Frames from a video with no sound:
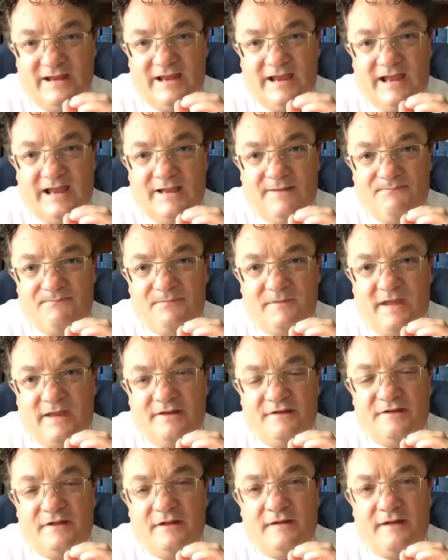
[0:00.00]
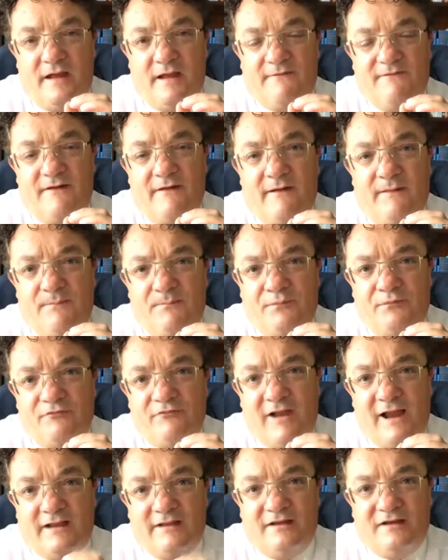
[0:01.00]
Um, and it's a, a very
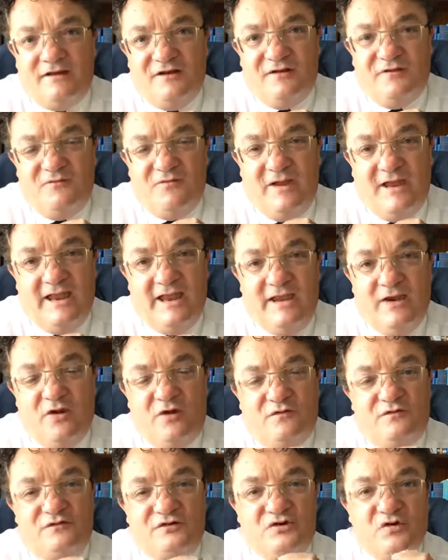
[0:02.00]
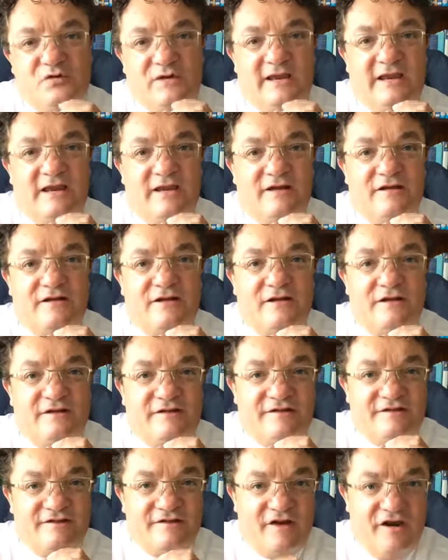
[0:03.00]
practical way of showing
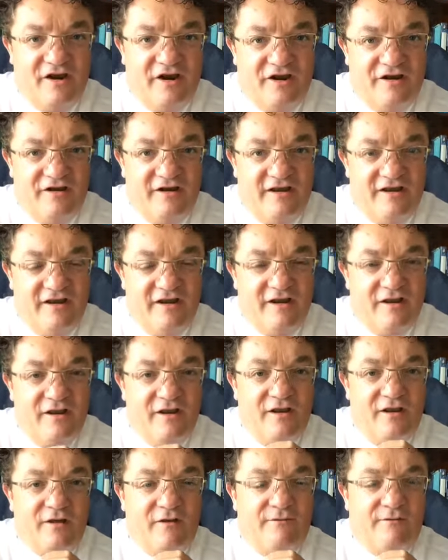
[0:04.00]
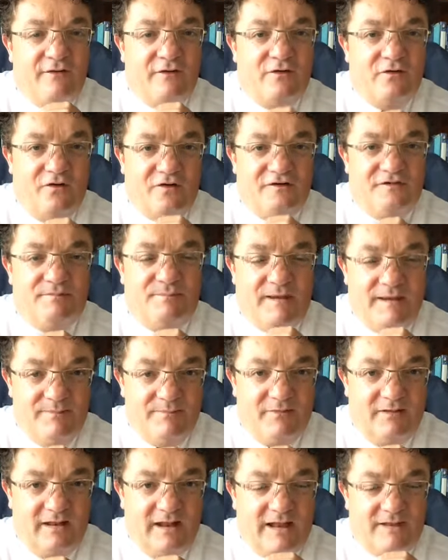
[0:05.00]
concern for God's
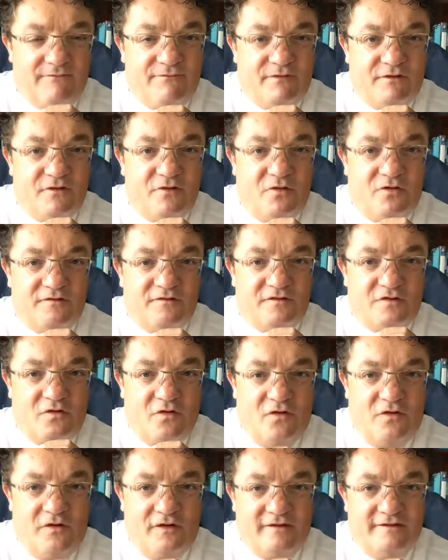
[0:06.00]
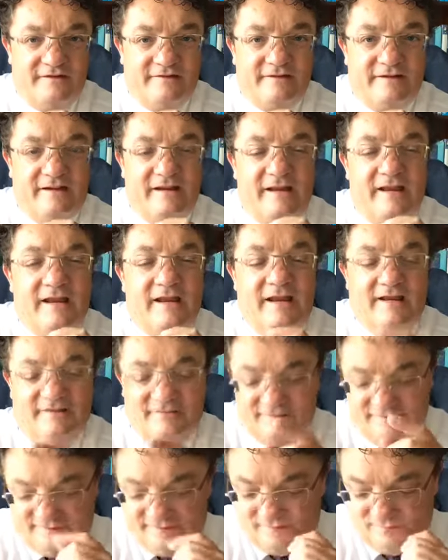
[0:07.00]
people and for God's cause is
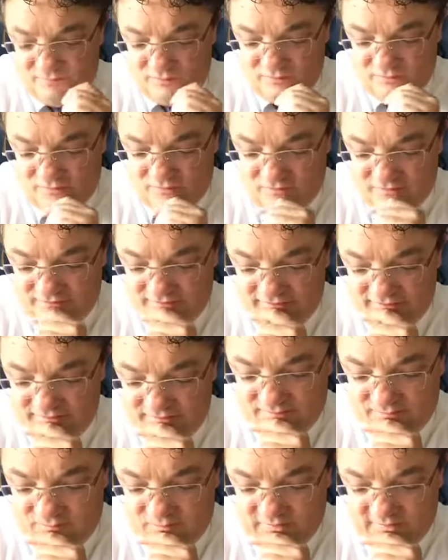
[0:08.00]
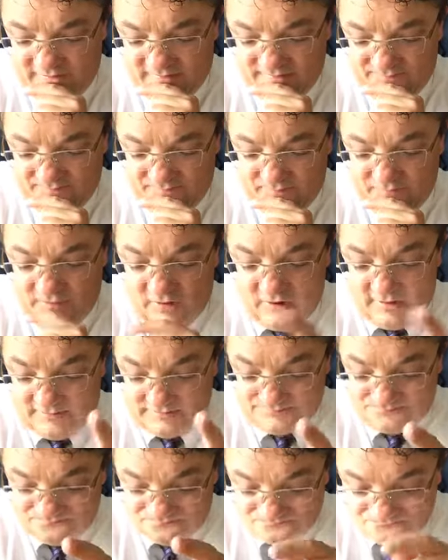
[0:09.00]
to support God's work. Now,
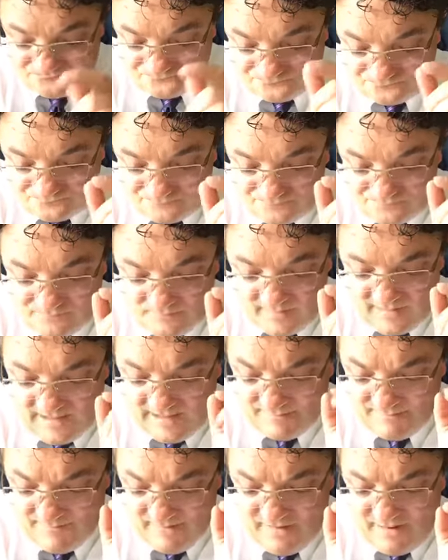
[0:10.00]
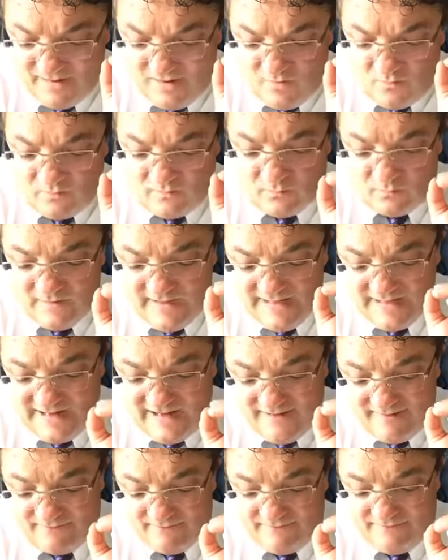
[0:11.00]
um, when we
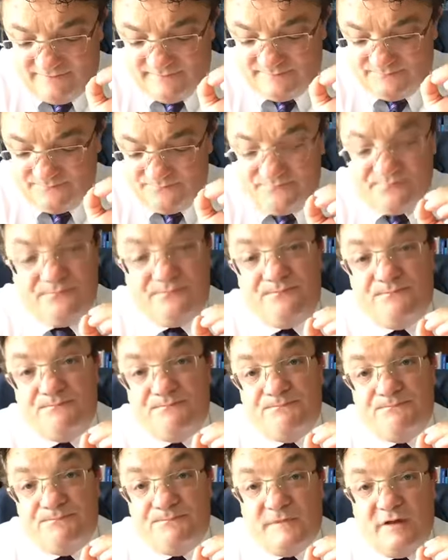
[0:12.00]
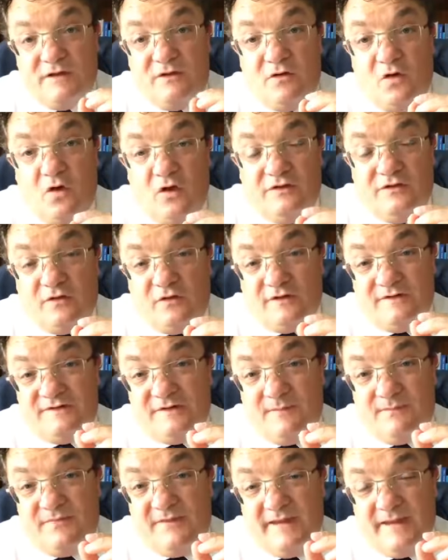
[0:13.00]
give, God does
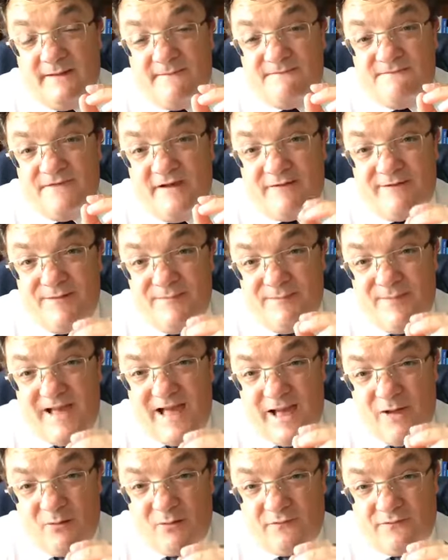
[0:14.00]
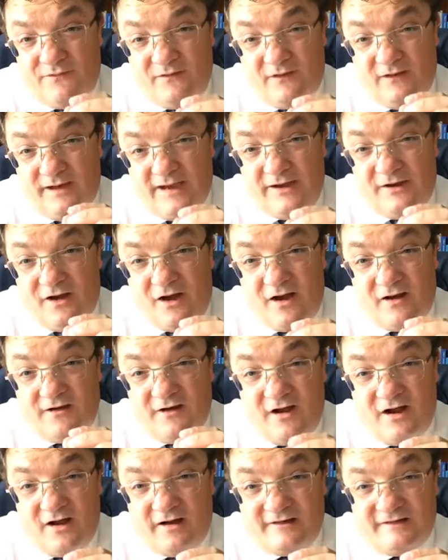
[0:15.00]
something very powerful in our
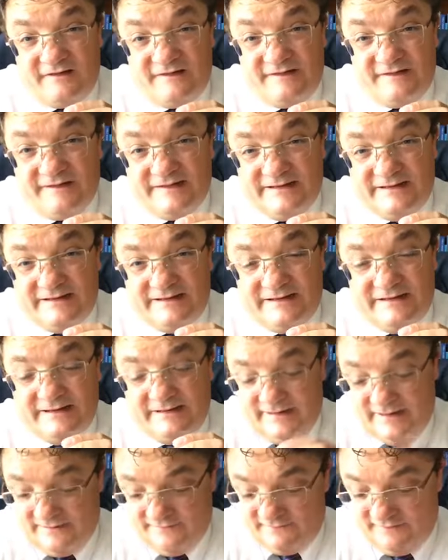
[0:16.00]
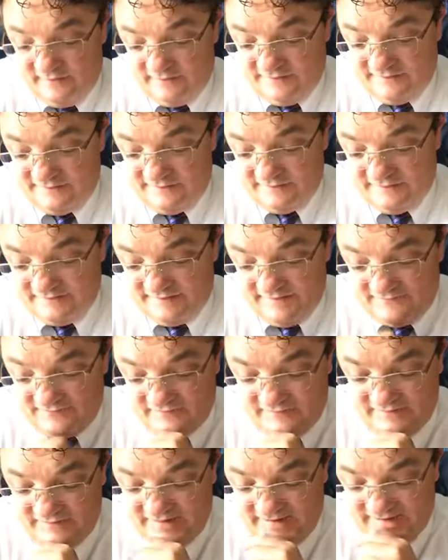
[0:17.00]
hearts. In verse
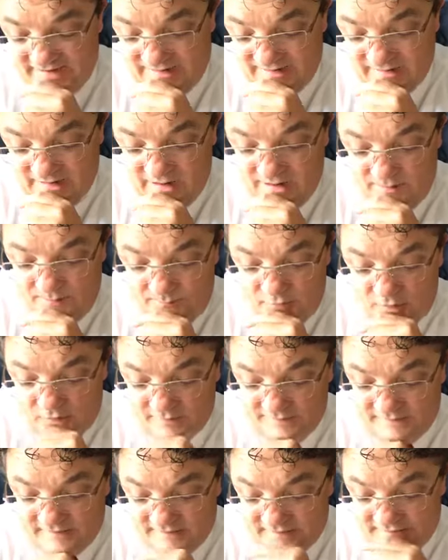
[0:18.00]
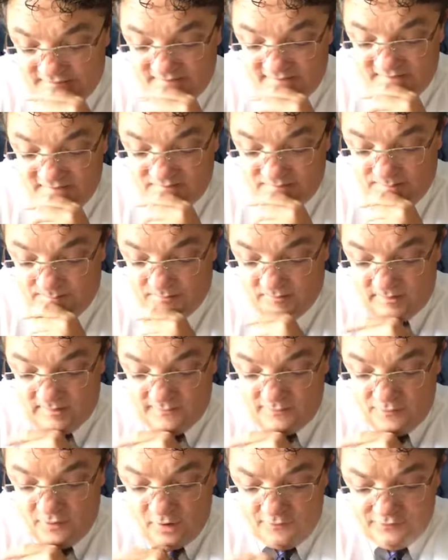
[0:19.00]
17, Paul says to these people,
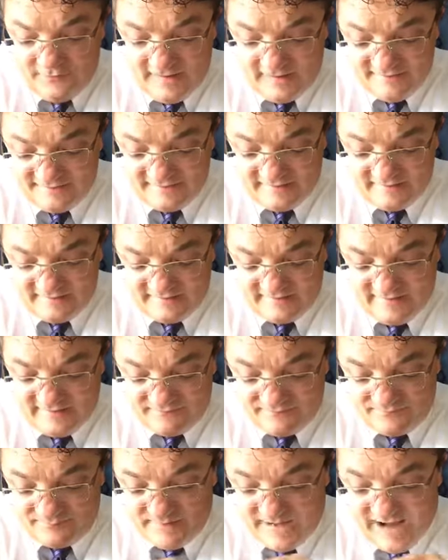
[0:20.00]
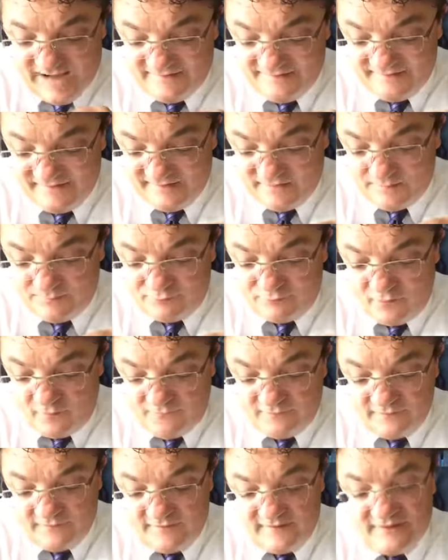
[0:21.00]
Not that I seek the gift, I seek the
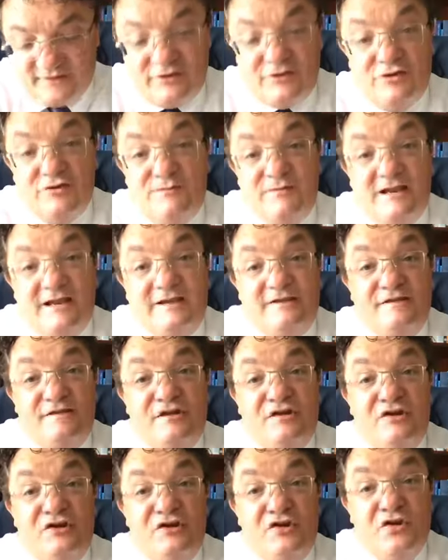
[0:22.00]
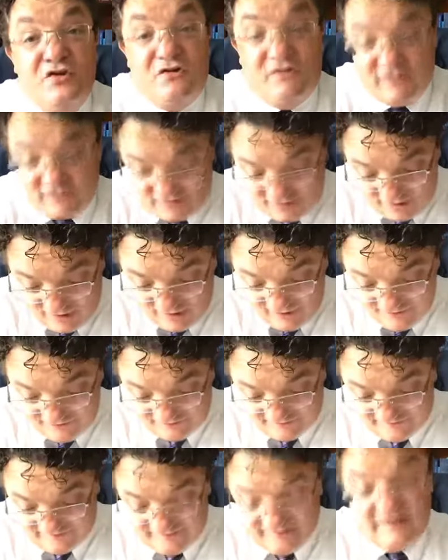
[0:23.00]
profit that accumulates to your
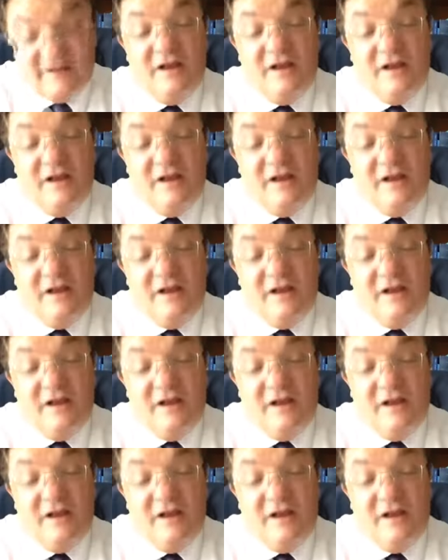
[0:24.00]
account